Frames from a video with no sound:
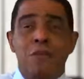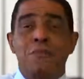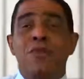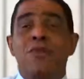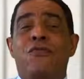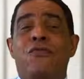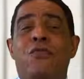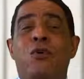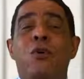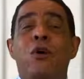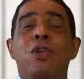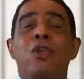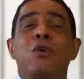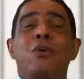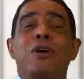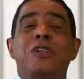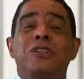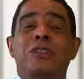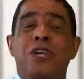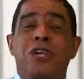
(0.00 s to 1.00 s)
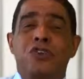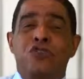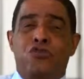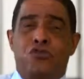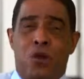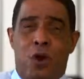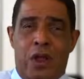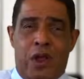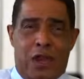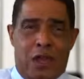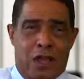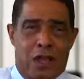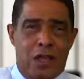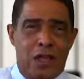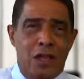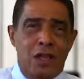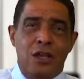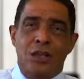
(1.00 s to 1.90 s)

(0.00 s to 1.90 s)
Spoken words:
before you attend training.